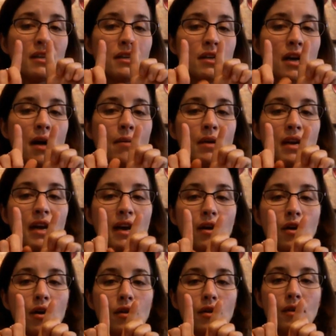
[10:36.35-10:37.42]

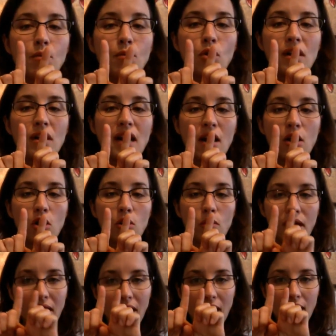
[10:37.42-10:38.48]
denominator, the more narrow
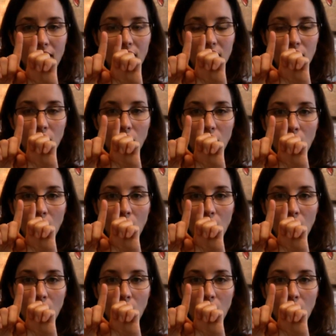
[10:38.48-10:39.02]
it gets.